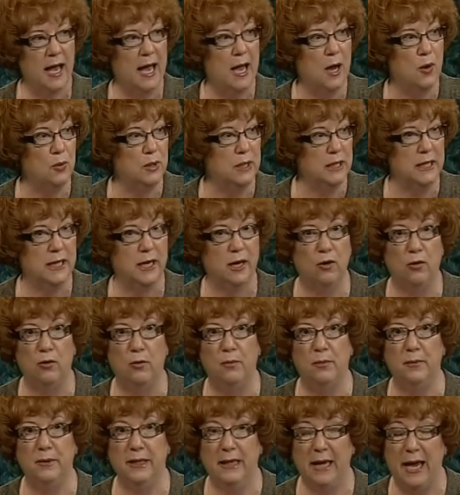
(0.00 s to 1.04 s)
Howard and
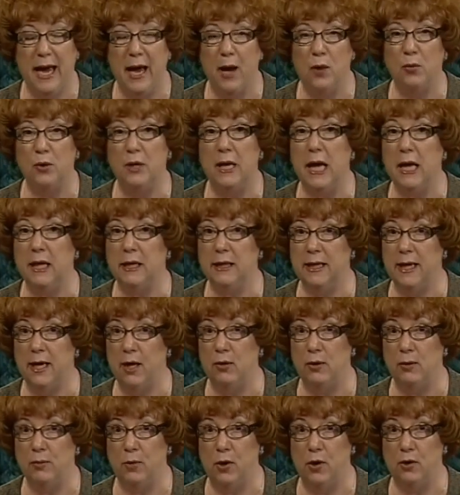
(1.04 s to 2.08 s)
Carol, Howard and
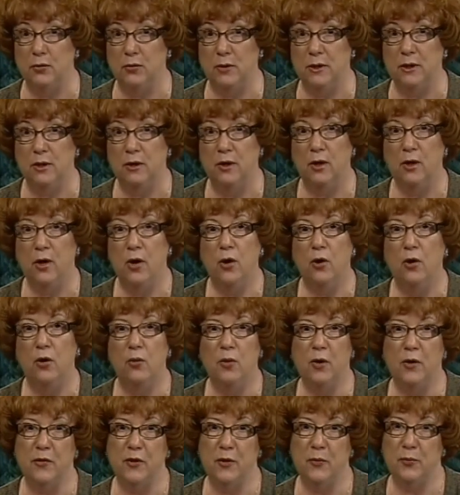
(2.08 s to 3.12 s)
Karen Baldwin,
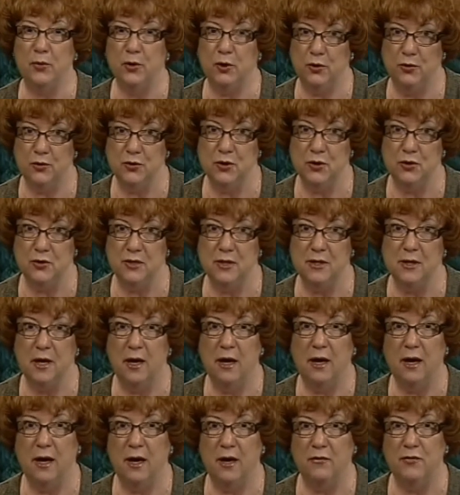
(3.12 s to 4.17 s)
who are the producers
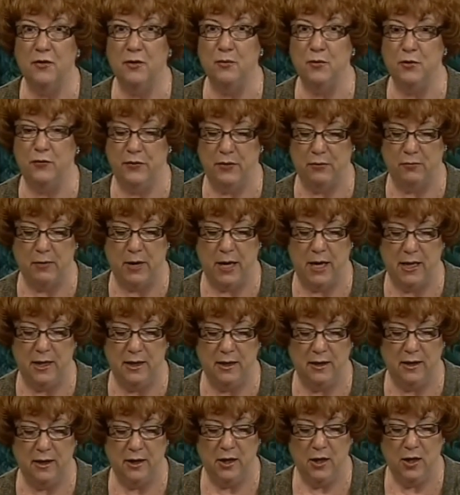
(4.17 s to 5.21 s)
of the movie
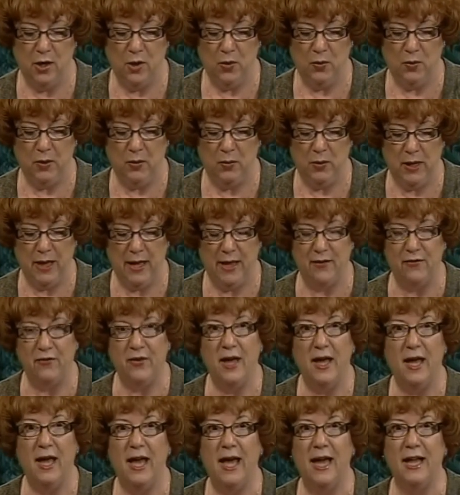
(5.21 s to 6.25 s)
Ray. We will
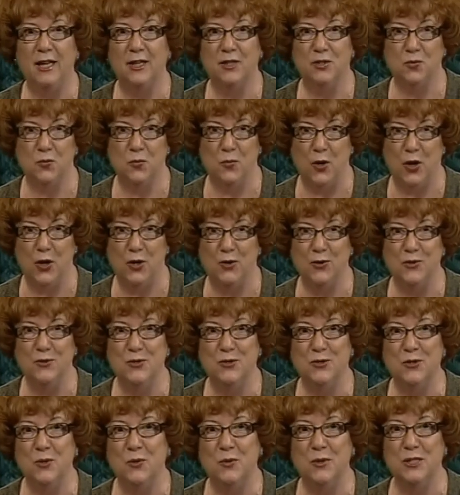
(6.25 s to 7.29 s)
have Alex
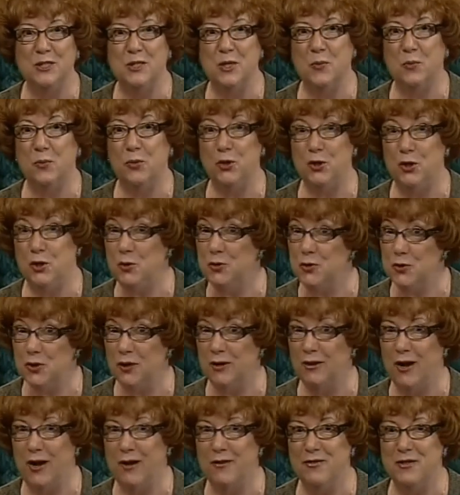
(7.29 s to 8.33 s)
Rose, who is the
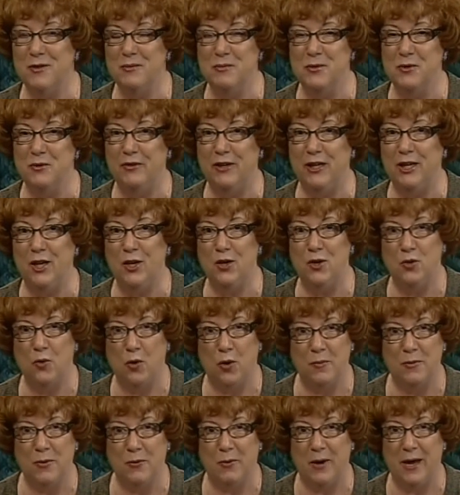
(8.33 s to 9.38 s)
producer of the movie
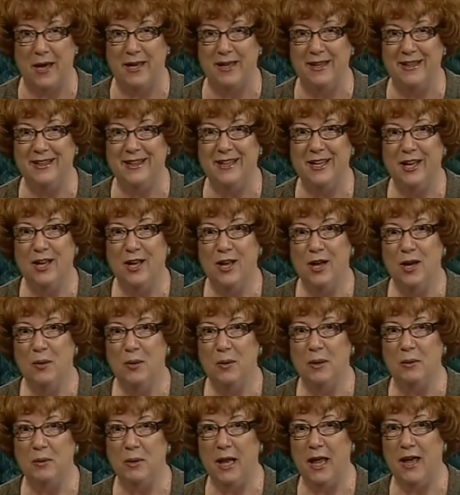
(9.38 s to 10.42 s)
Norma Rae.
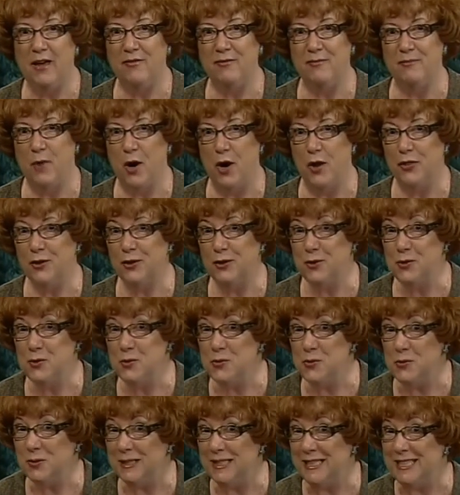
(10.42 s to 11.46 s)
We will have Martha
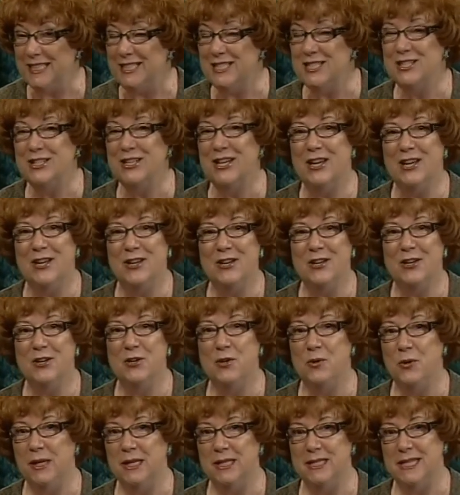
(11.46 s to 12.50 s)
Coolidge,
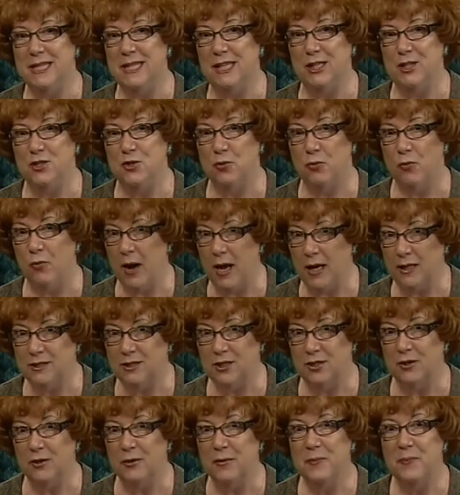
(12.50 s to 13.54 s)
who is the
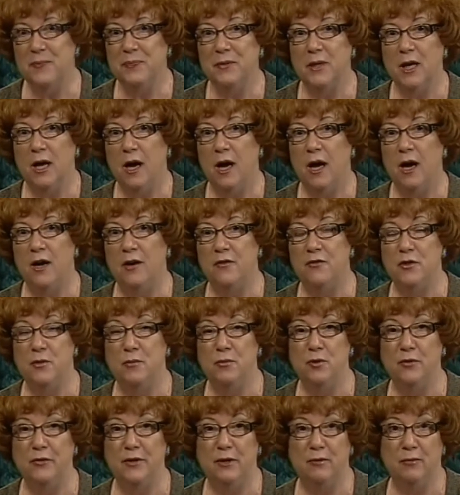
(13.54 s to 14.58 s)
director of
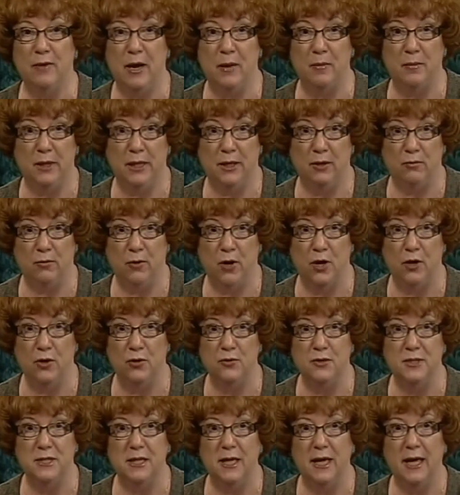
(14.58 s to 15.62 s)
the movie Rambling
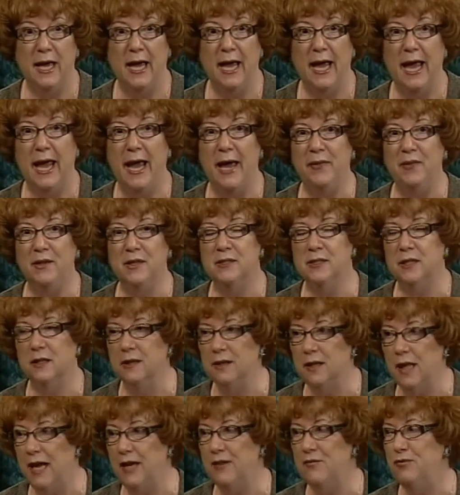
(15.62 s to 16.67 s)
Rose and the
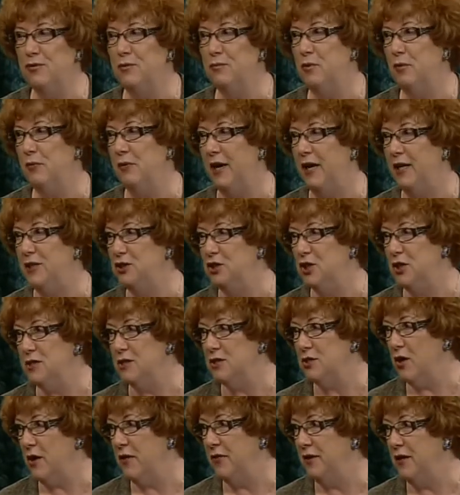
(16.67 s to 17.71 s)
delightful movie I
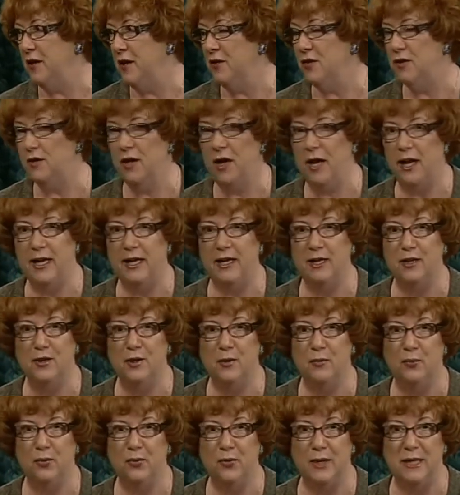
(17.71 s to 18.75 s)
just saw the other
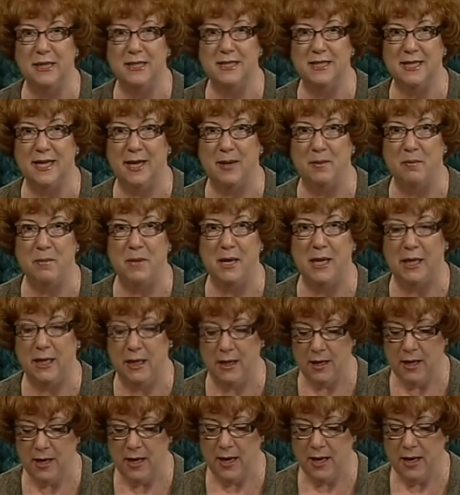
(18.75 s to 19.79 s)
night, The Prince and
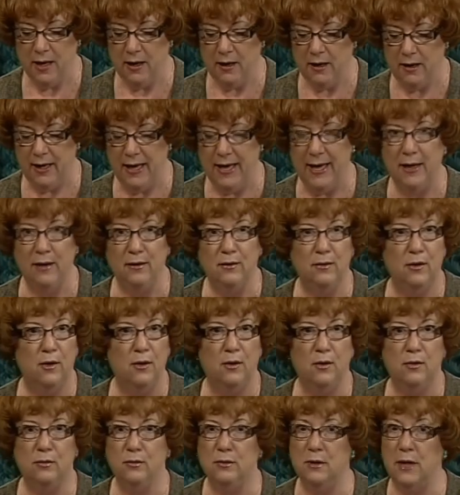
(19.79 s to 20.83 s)
Me, mm -hmm. uh, and
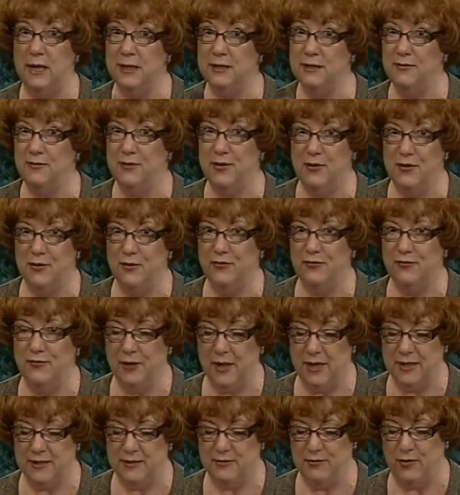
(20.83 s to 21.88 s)
oh, lots of other
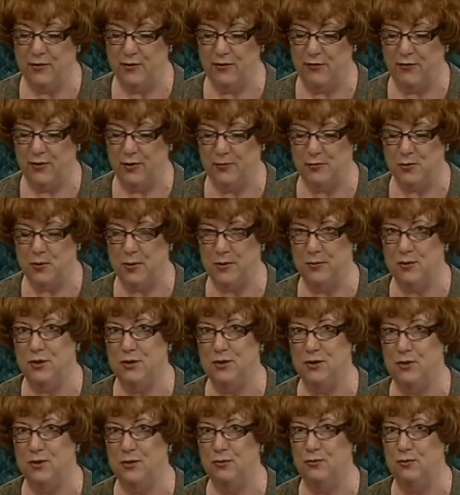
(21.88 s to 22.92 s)
lots of other films. So I
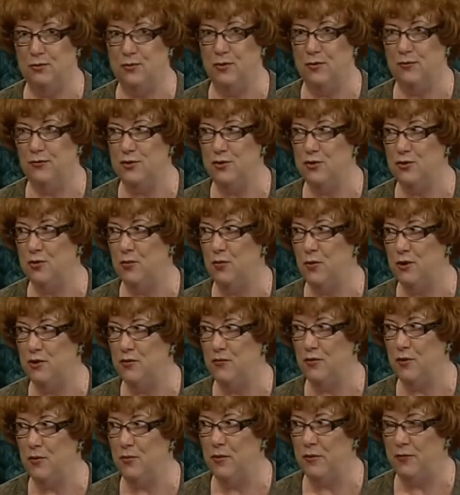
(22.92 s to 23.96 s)
just don't know for sure
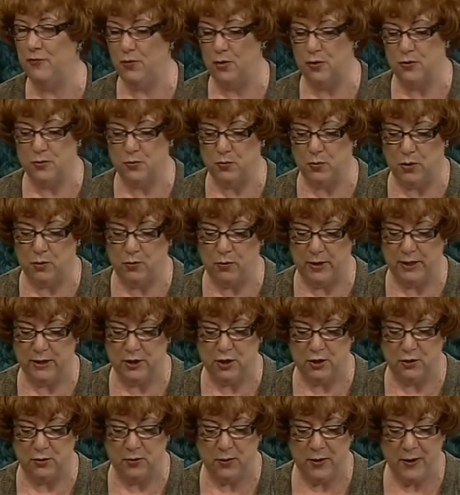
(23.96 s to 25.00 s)
which film of hers we're
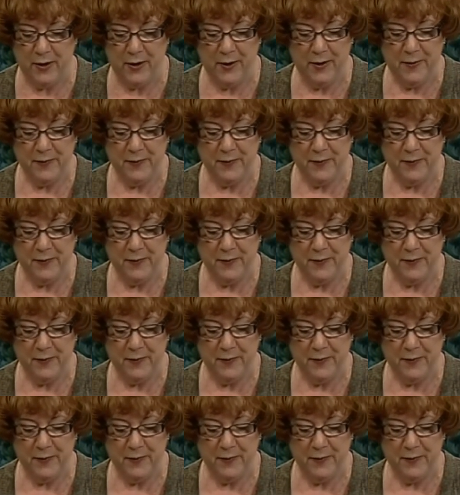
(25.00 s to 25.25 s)
going to